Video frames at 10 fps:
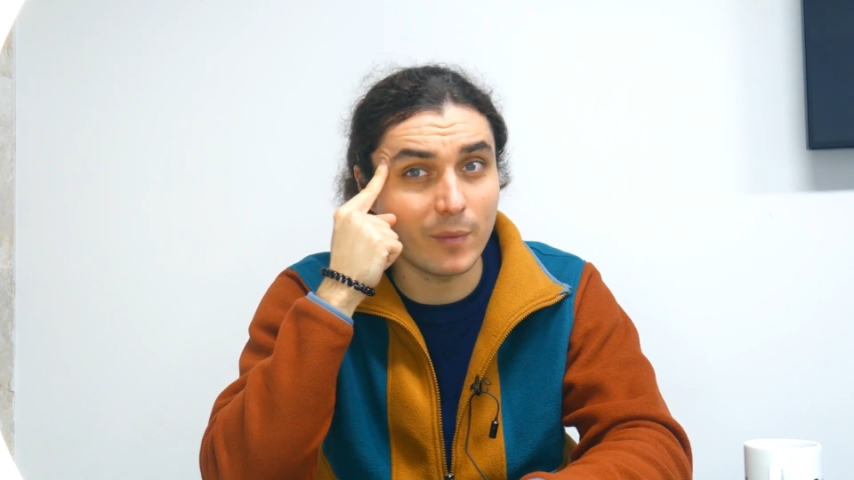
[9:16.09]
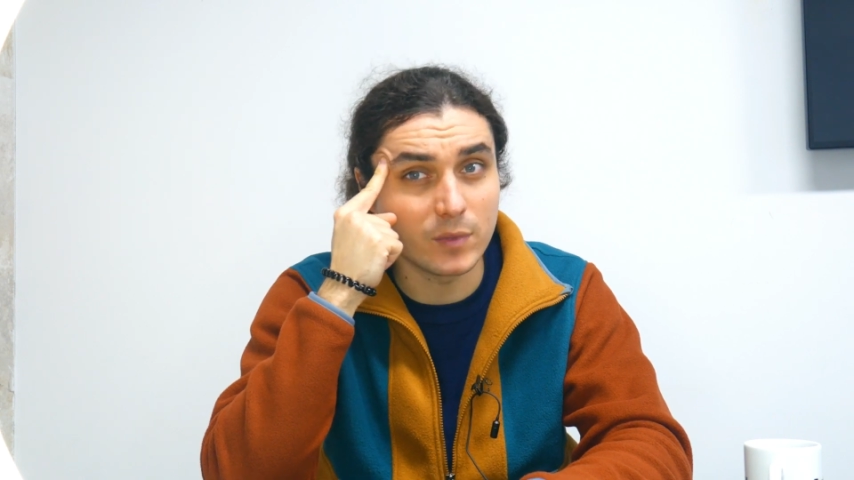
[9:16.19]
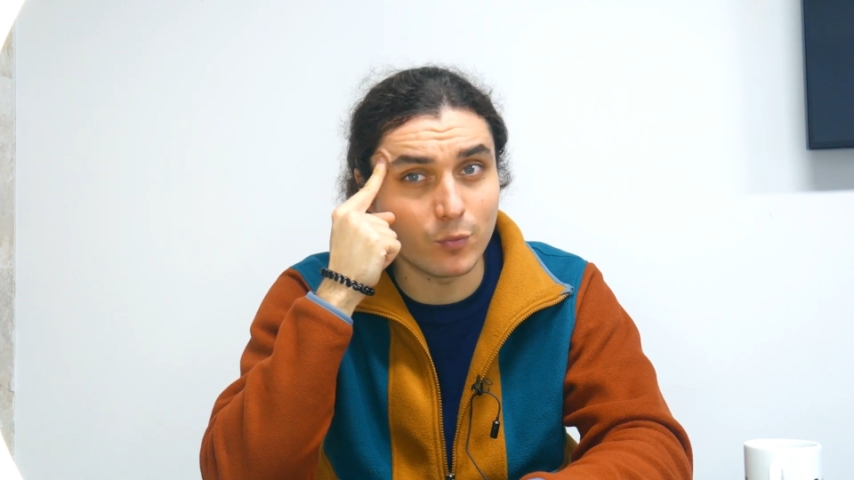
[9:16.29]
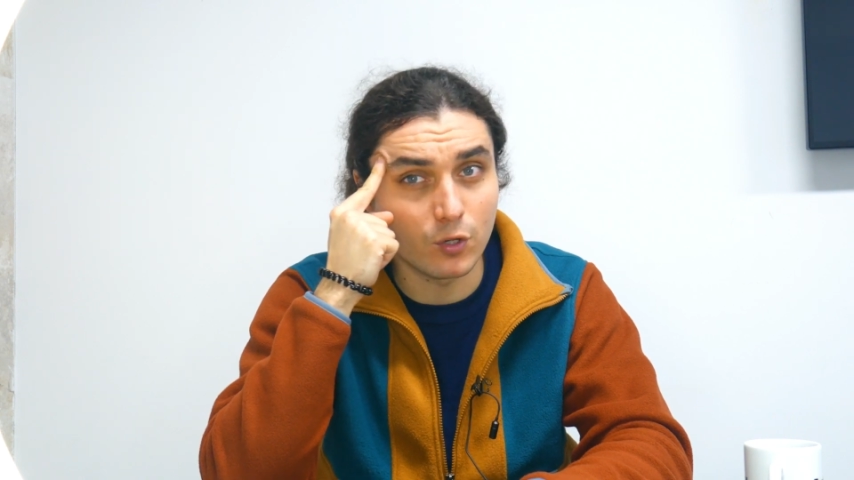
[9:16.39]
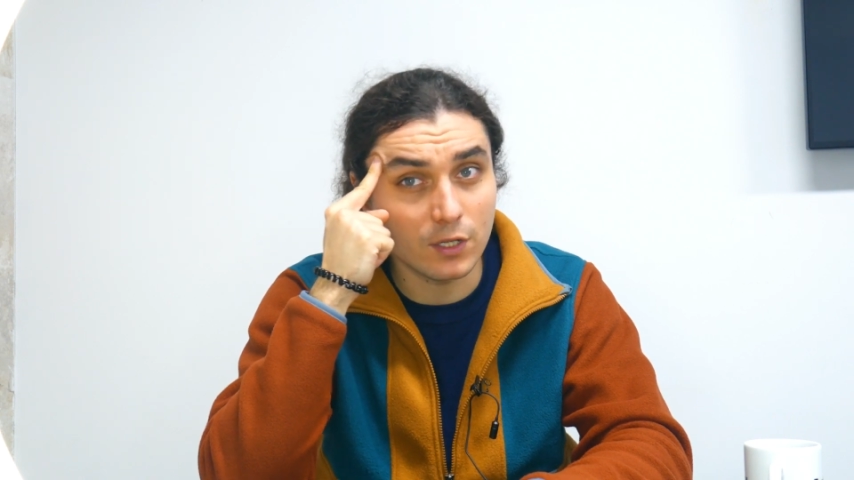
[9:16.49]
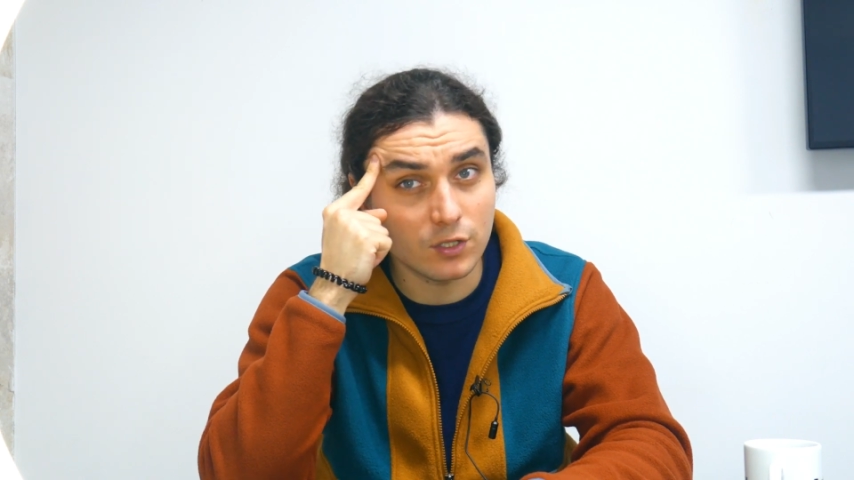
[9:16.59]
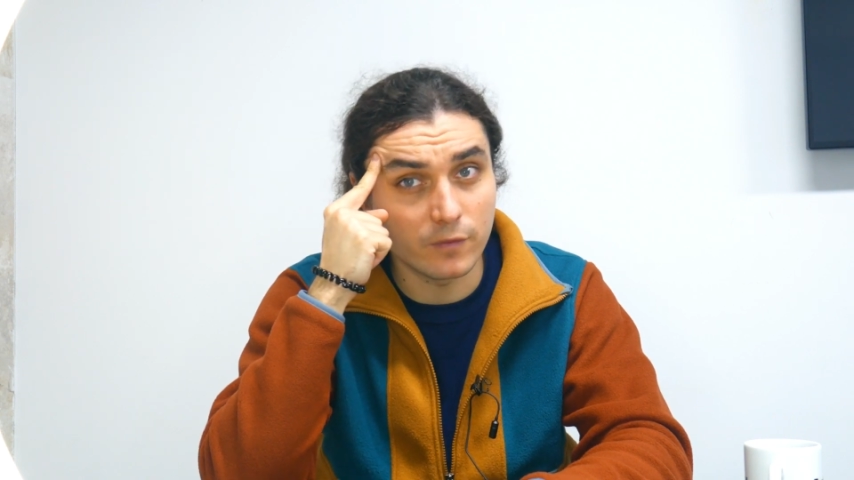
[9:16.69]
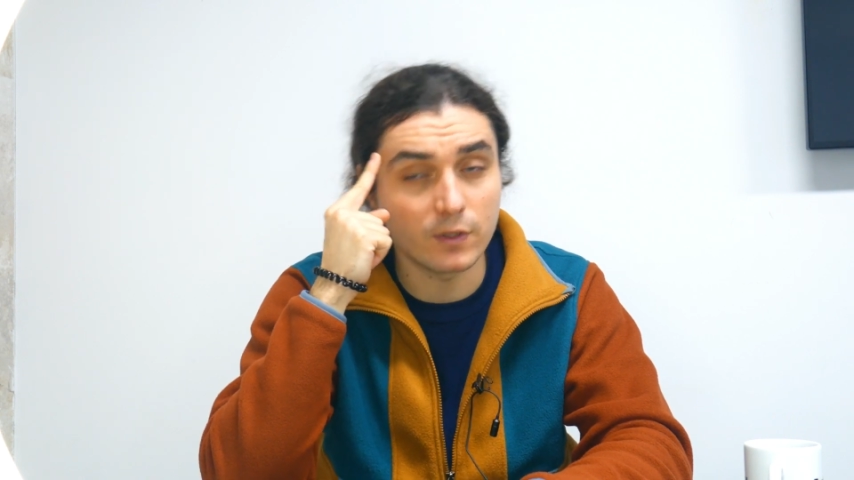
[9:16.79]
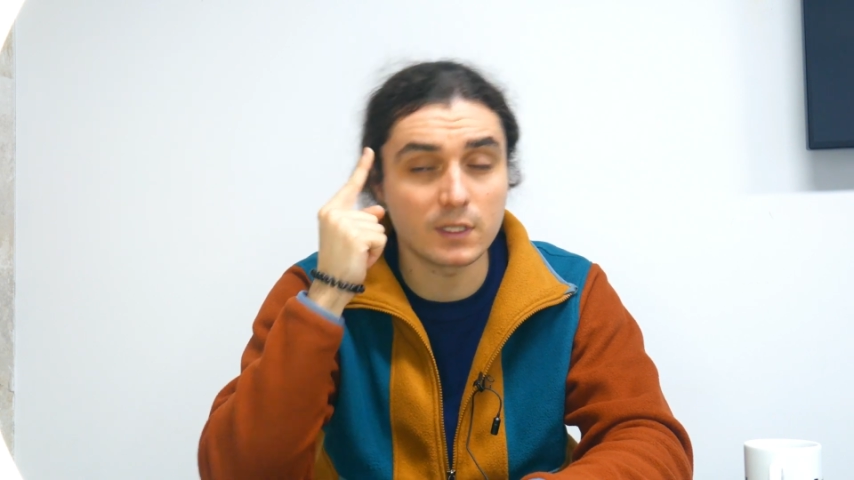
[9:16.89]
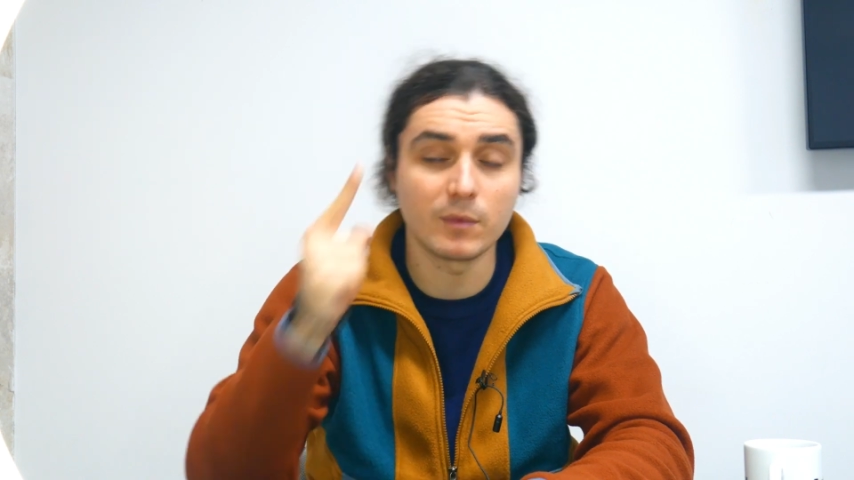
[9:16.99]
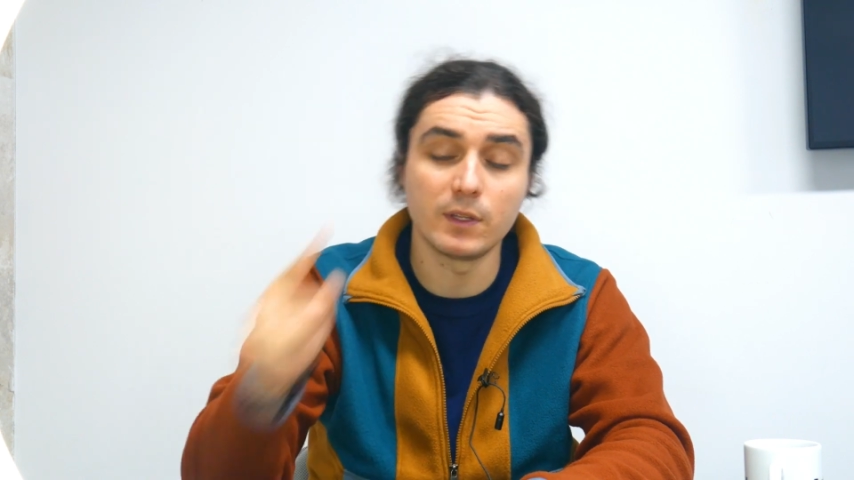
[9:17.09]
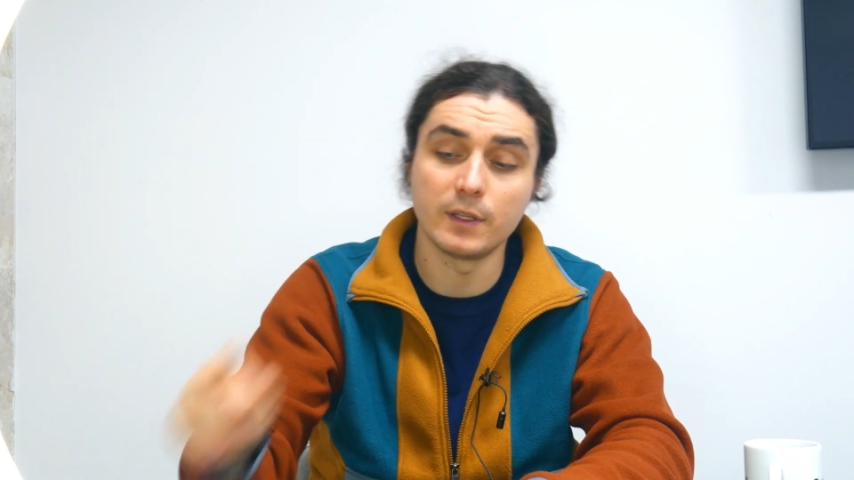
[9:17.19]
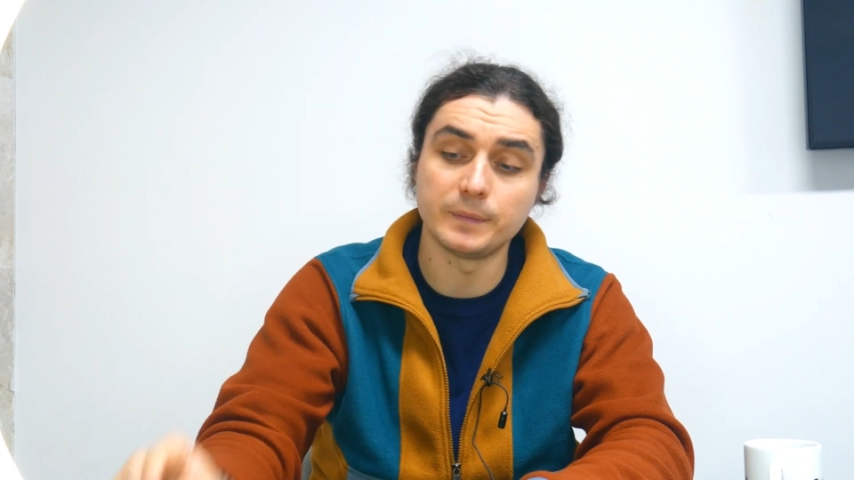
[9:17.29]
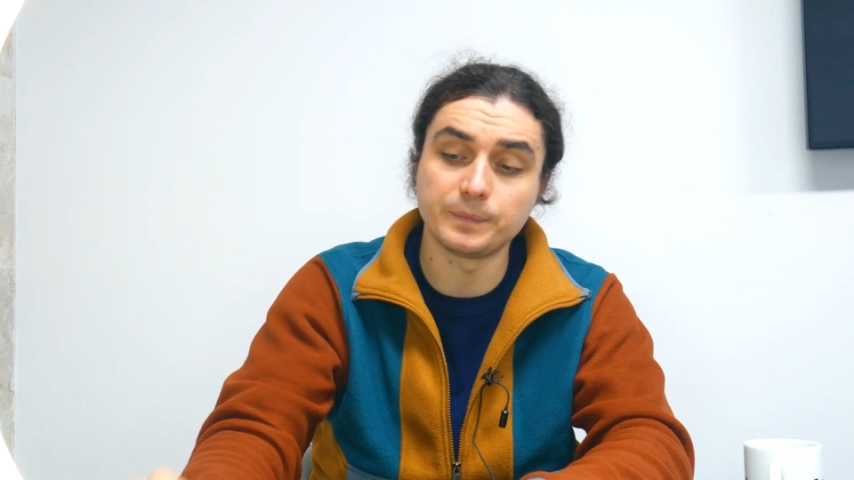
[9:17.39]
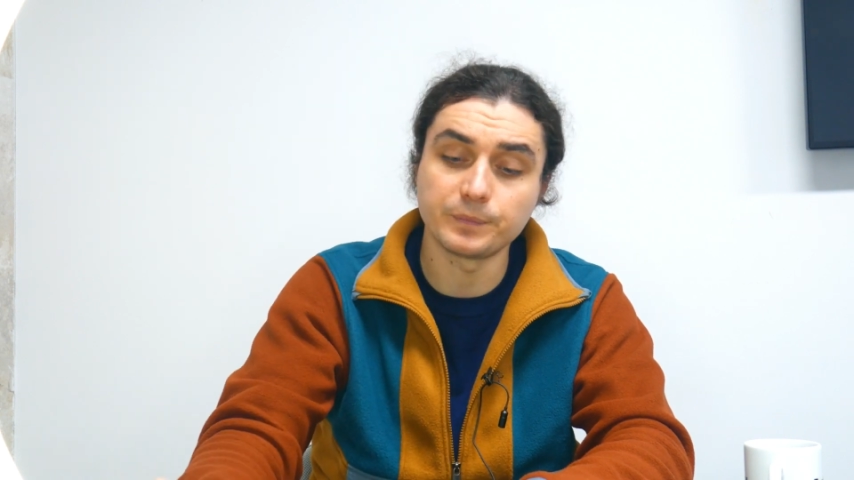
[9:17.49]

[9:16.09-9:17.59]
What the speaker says: up the production for some of the